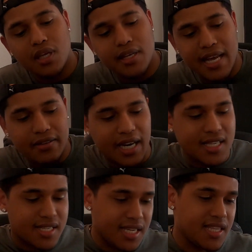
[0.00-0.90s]
And now that I
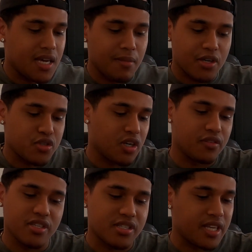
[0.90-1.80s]
see them, I should have
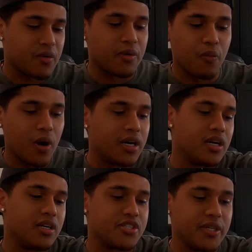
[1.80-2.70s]
just stick with
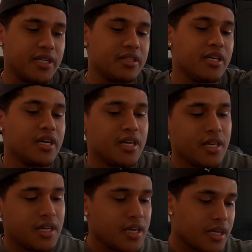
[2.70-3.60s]
100
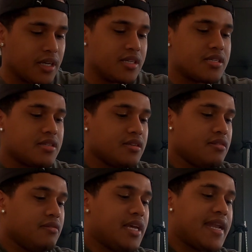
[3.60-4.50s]
because
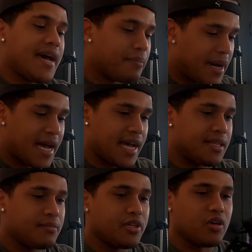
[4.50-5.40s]
they're not
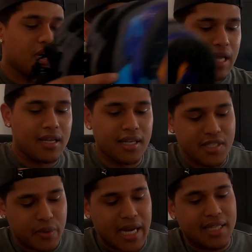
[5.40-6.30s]
bad. At
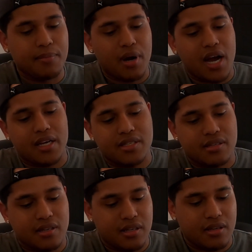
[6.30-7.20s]
least we got the
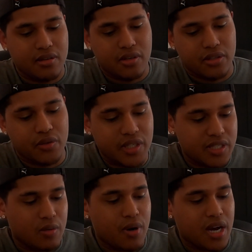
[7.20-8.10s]
box, and the
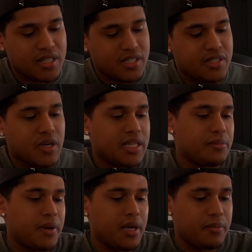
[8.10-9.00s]
original box still got the
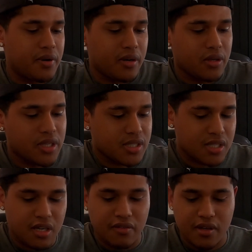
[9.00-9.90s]
paper and all this
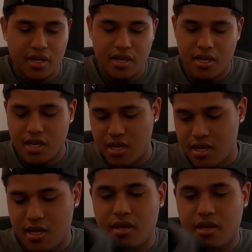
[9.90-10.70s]
stuff.